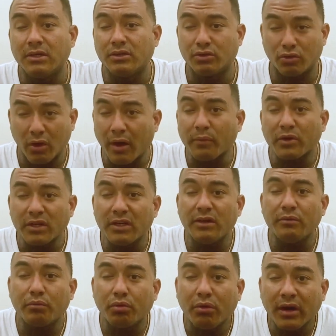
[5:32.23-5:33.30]
So I'm going to
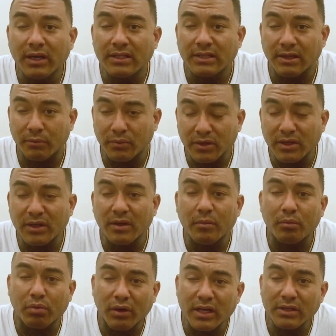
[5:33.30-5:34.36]
embrace it. I'm going to
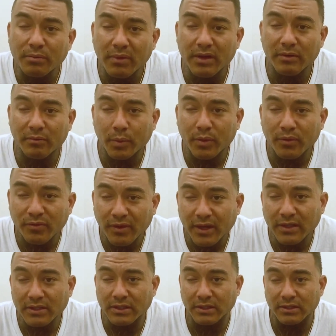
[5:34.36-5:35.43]
embrace my
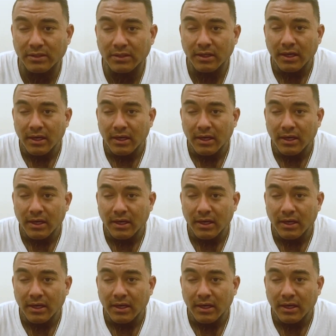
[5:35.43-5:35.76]
imperfections